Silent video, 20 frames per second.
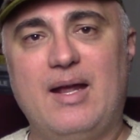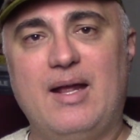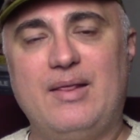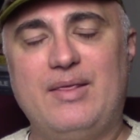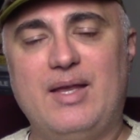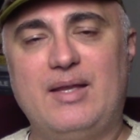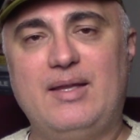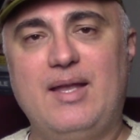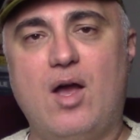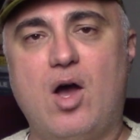
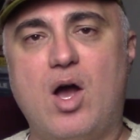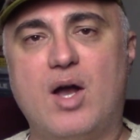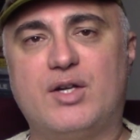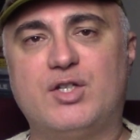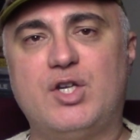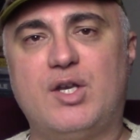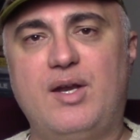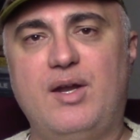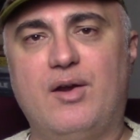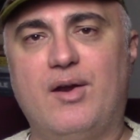Then the
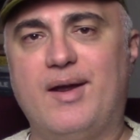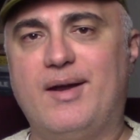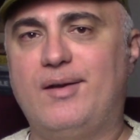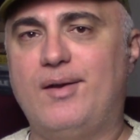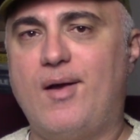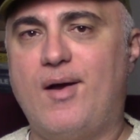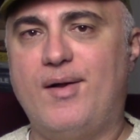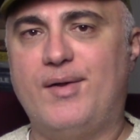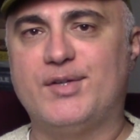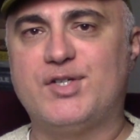auctioneer
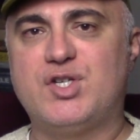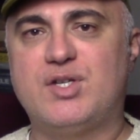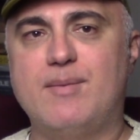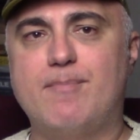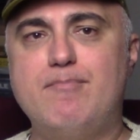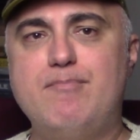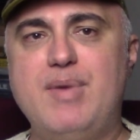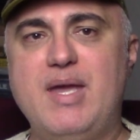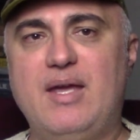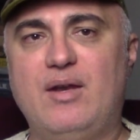acknowledged a
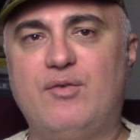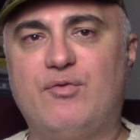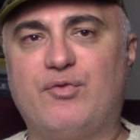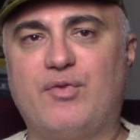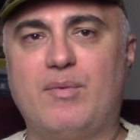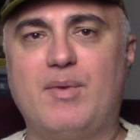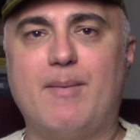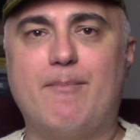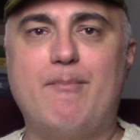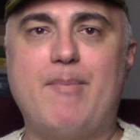bid
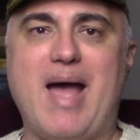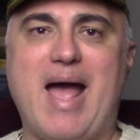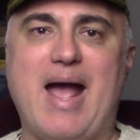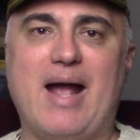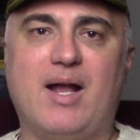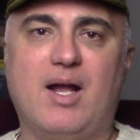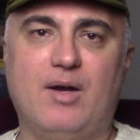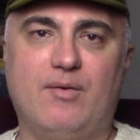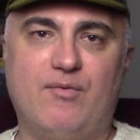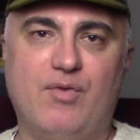from the
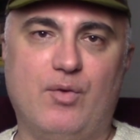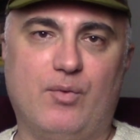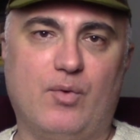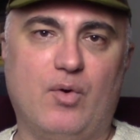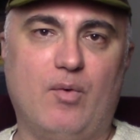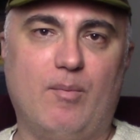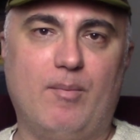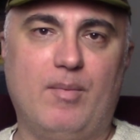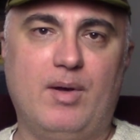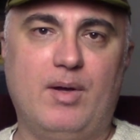back of the
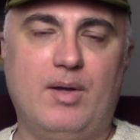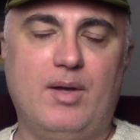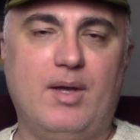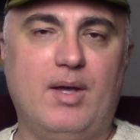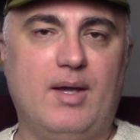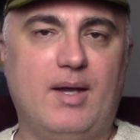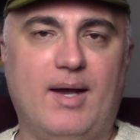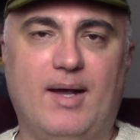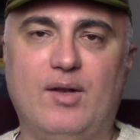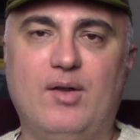room.
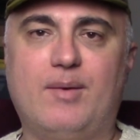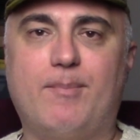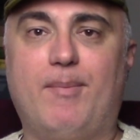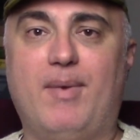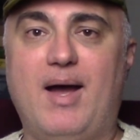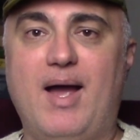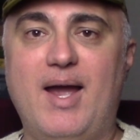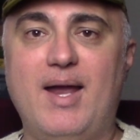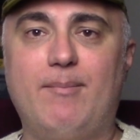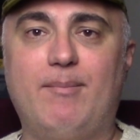I looked
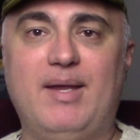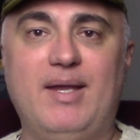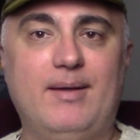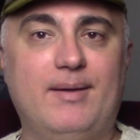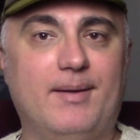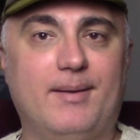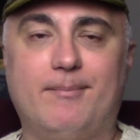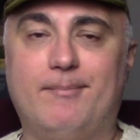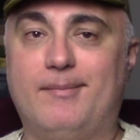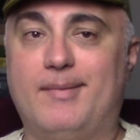behind
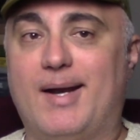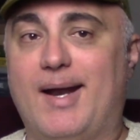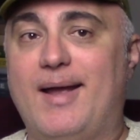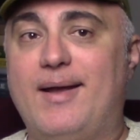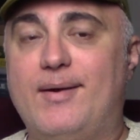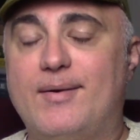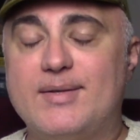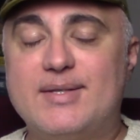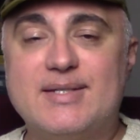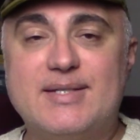me, but I
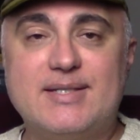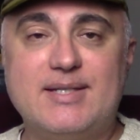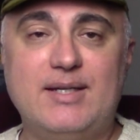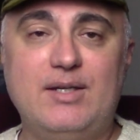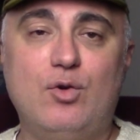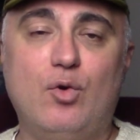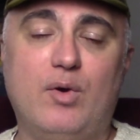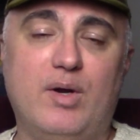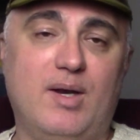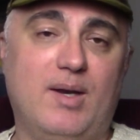couldn't see
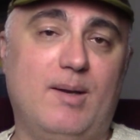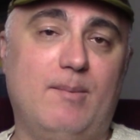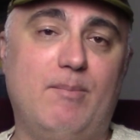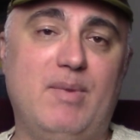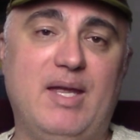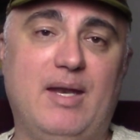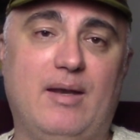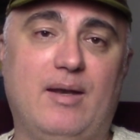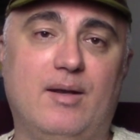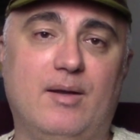who it had
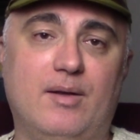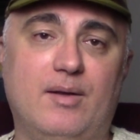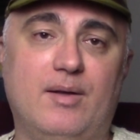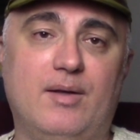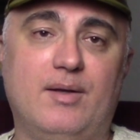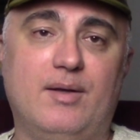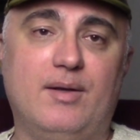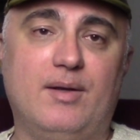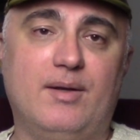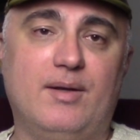been.
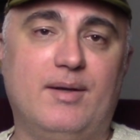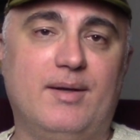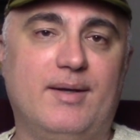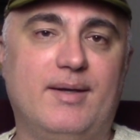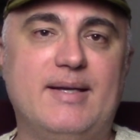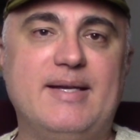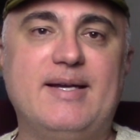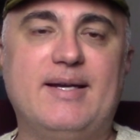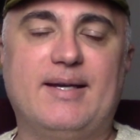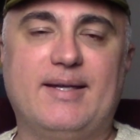
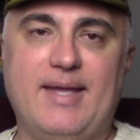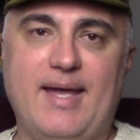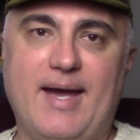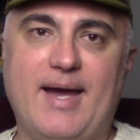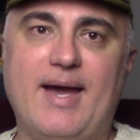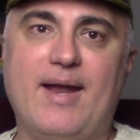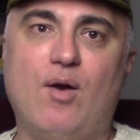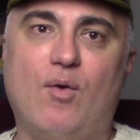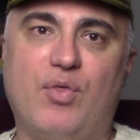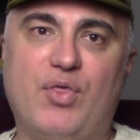
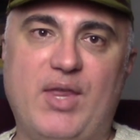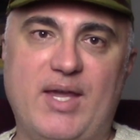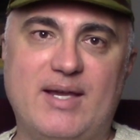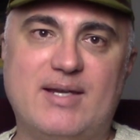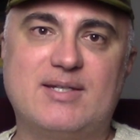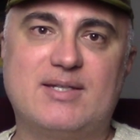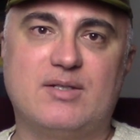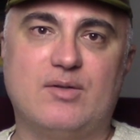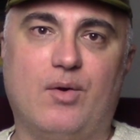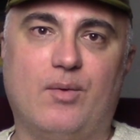Yeah, I don't think
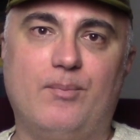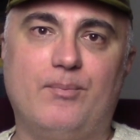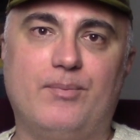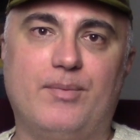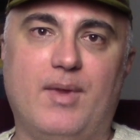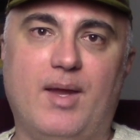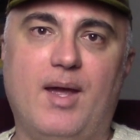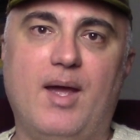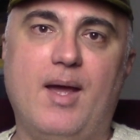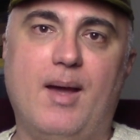so.
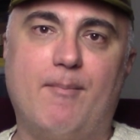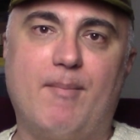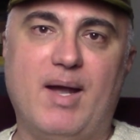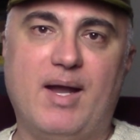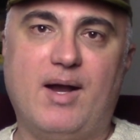My